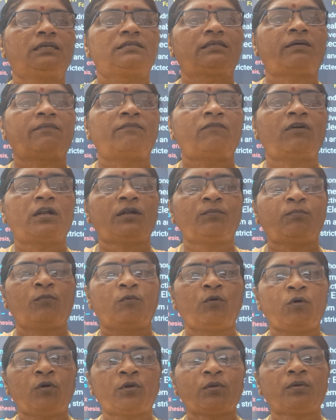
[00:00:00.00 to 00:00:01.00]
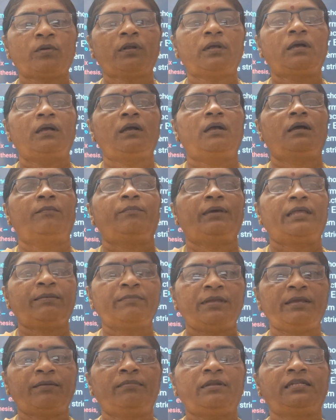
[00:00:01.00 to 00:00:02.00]
somewhat more
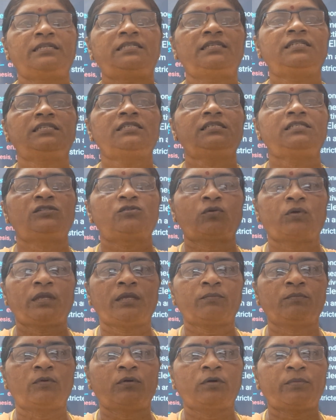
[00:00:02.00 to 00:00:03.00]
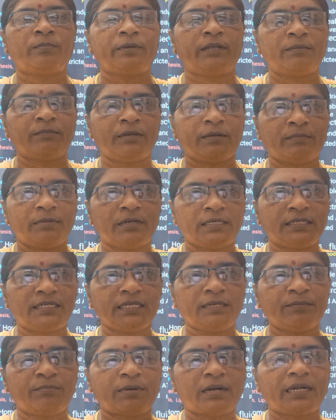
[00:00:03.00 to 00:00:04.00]
permeability, showing more
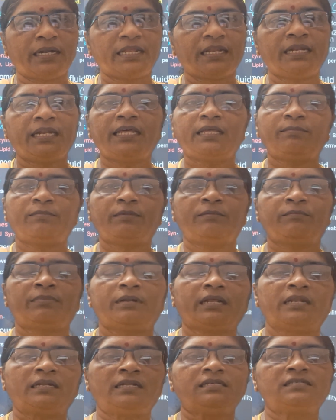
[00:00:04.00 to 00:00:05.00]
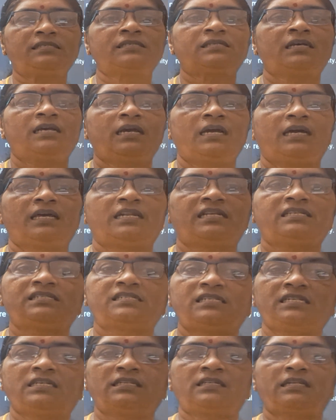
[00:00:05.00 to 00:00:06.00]
permeability, but inner membrane is
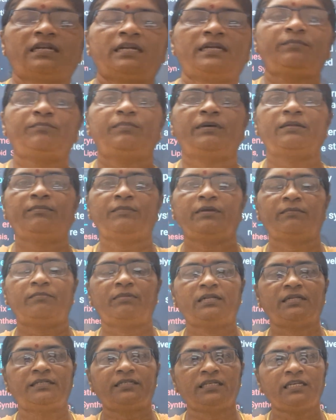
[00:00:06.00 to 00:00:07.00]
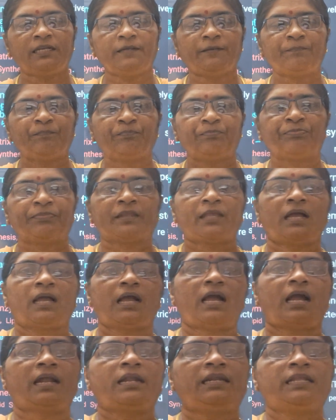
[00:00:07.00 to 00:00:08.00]
restricted permeability
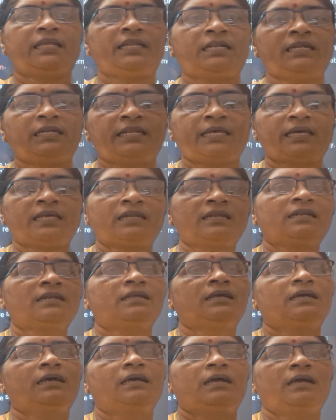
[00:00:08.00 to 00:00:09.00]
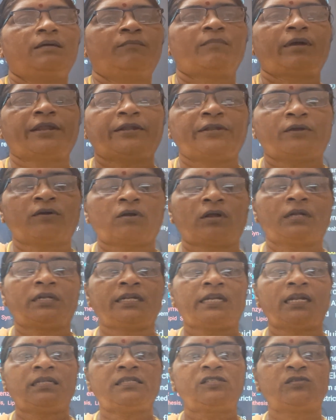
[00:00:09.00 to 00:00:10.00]
and inner
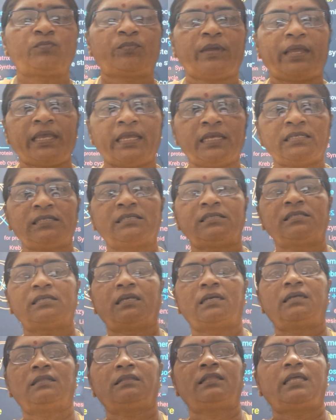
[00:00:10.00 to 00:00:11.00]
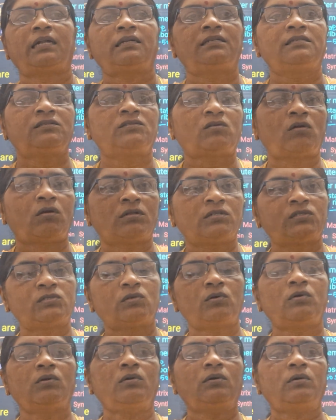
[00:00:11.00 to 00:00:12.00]
mitochondrial space that is
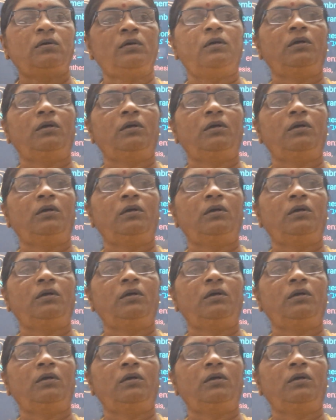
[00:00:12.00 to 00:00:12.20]
also